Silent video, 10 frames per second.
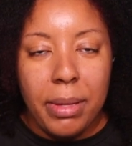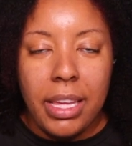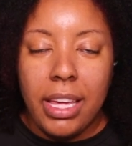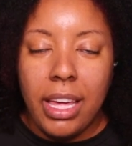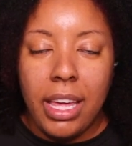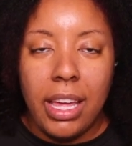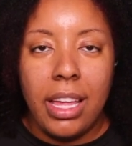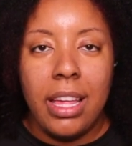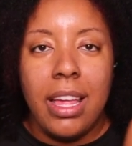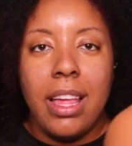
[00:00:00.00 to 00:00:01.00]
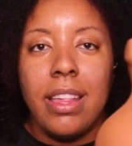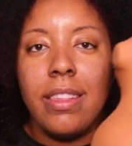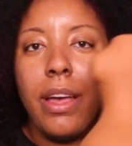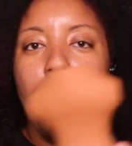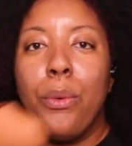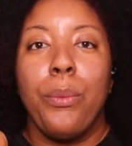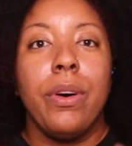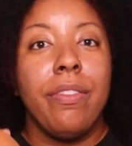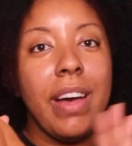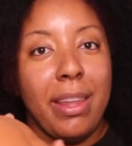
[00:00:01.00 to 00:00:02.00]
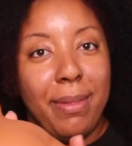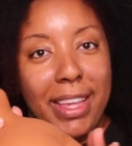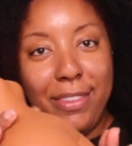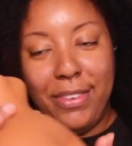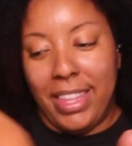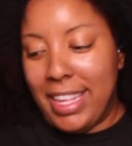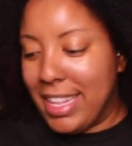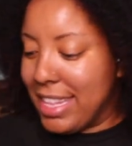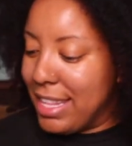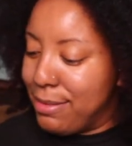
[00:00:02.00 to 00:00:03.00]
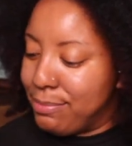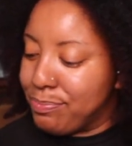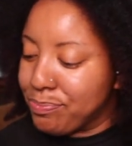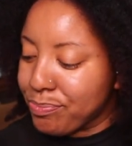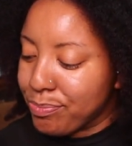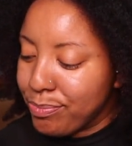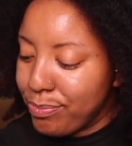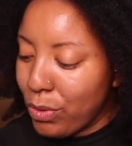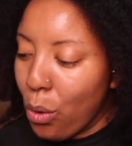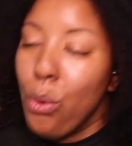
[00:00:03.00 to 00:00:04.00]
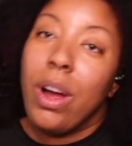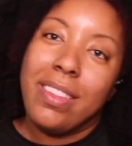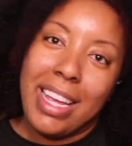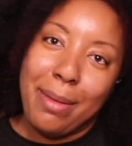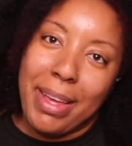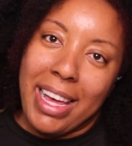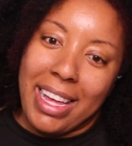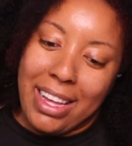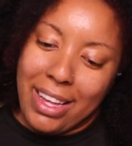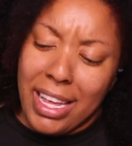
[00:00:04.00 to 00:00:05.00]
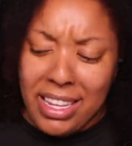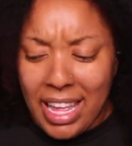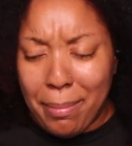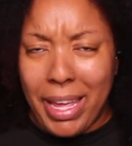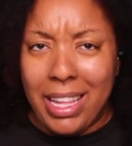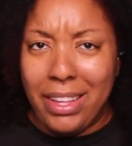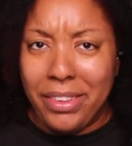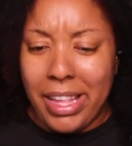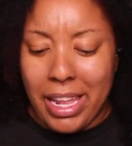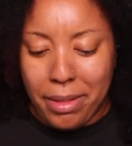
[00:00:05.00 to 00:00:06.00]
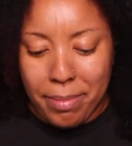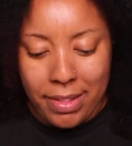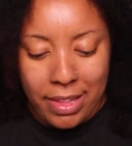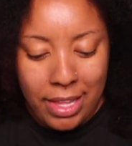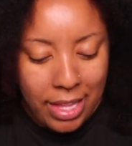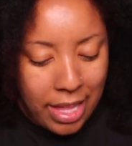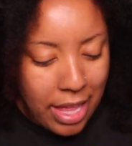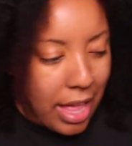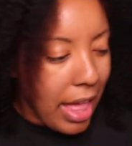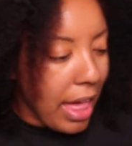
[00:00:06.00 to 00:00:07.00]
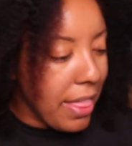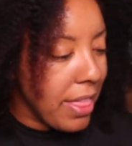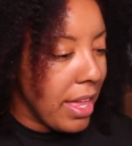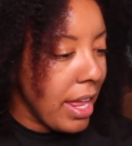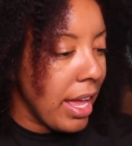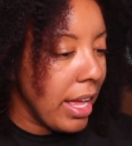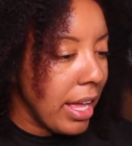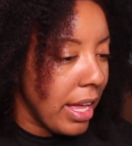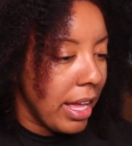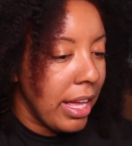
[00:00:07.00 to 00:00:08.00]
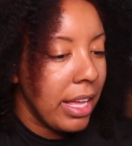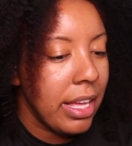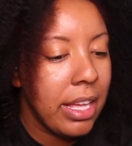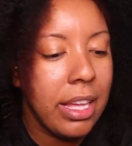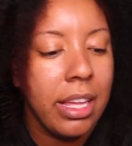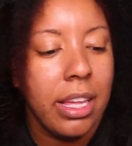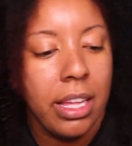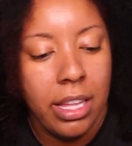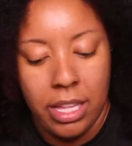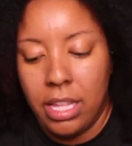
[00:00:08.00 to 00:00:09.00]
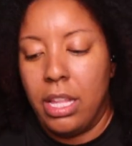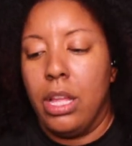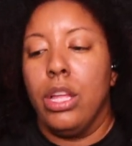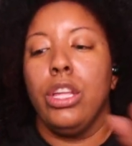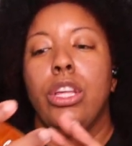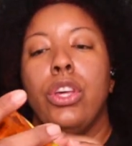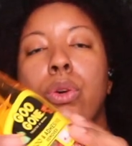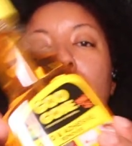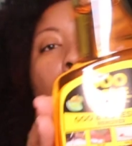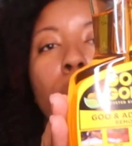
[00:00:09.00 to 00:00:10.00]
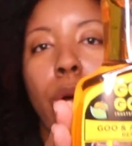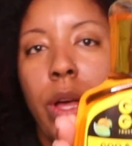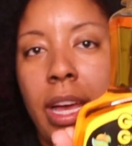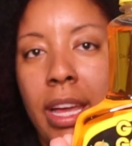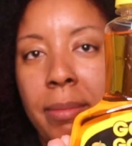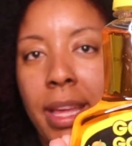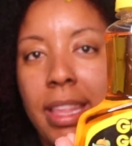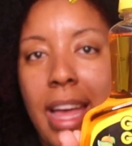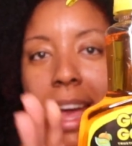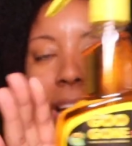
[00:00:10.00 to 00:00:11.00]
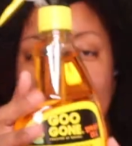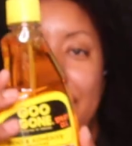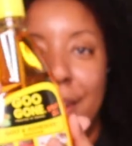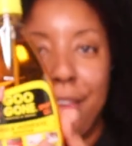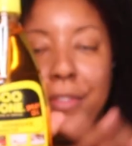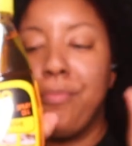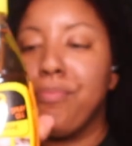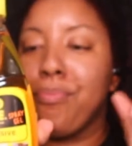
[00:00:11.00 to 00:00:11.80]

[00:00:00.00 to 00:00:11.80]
pee. So we'll find a place for this. Or I'll take it back. Can you take back clearance items? And then I got Goo Gone because I have